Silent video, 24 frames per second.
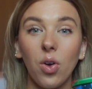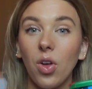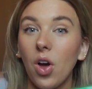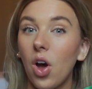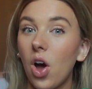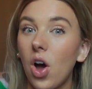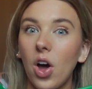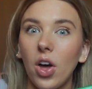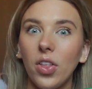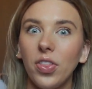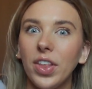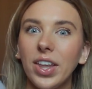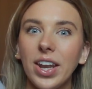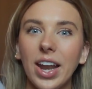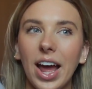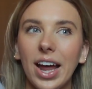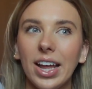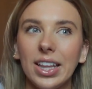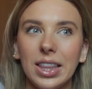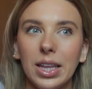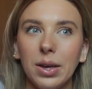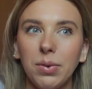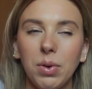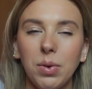on the
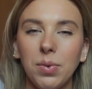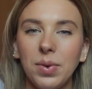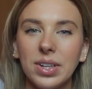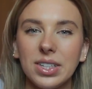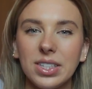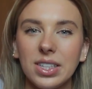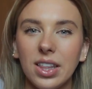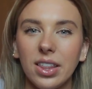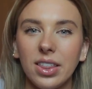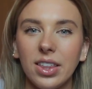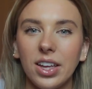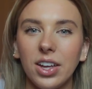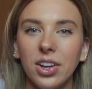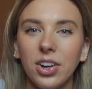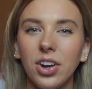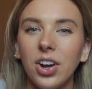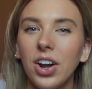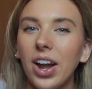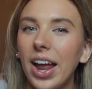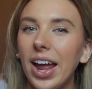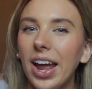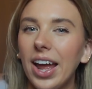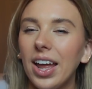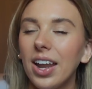night that we went to the theater,
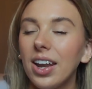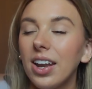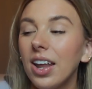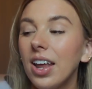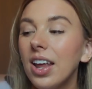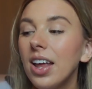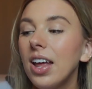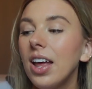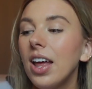and